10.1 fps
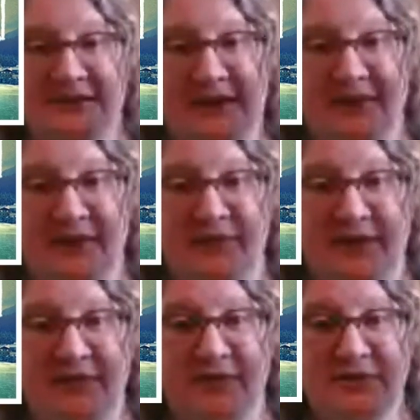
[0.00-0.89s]
like on the
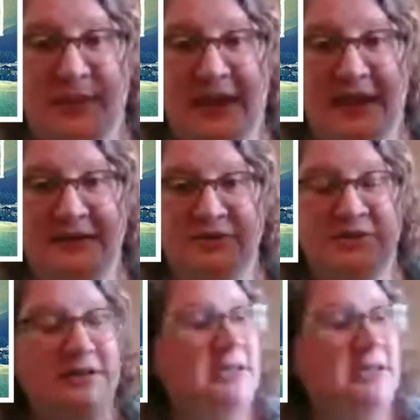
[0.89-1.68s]
very first page.